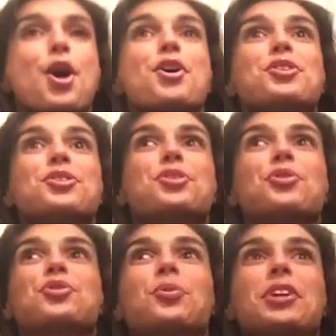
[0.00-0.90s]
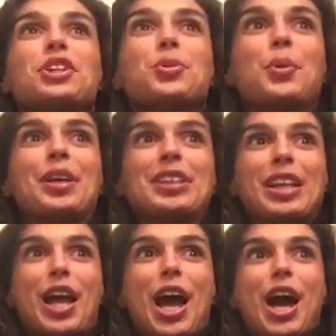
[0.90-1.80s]
So 2020 is going
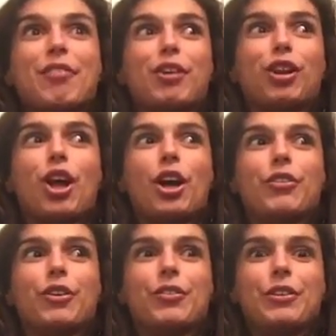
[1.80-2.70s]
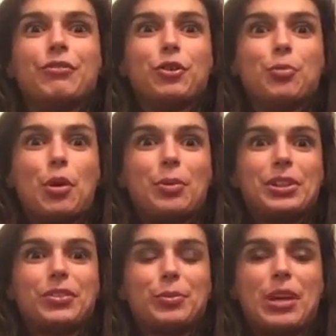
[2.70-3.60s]
to have a lot of eventful
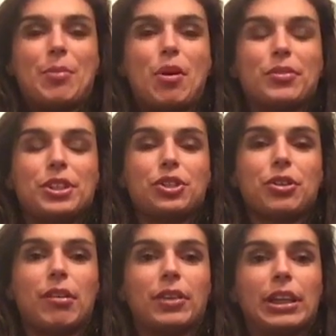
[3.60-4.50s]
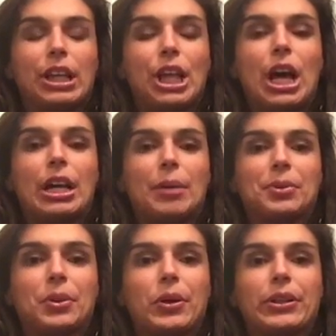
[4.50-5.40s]
moments for me. I'm obviously traveling a lot. I'm
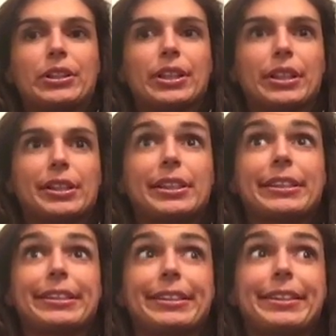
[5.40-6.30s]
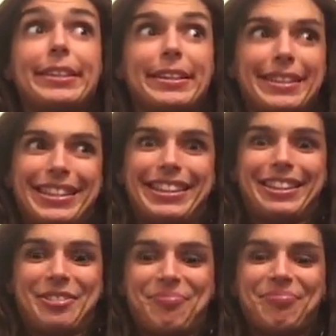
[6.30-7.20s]
going to
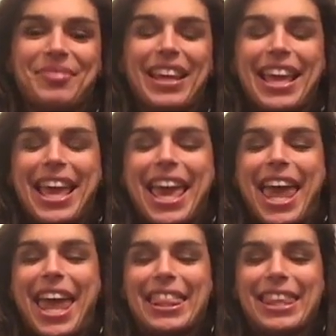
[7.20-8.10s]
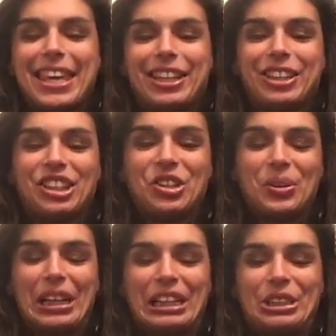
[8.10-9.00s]
Kentucky and then
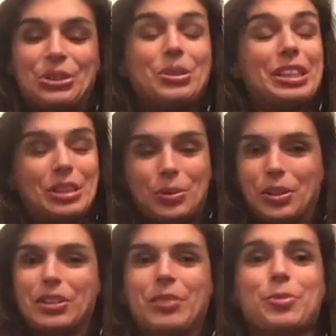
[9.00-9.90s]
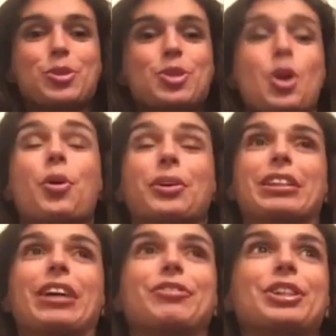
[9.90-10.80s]
going to Disney World. I'm so
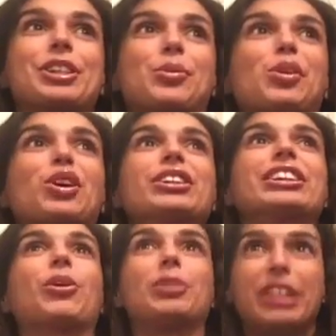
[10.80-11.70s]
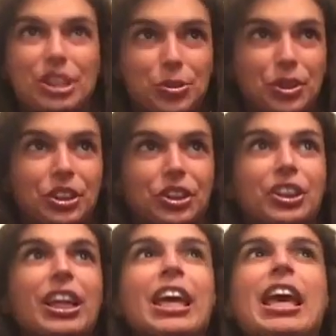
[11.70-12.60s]
excited for Disney World. Going to Israel,
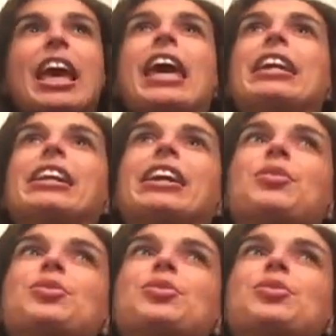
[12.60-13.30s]
and I was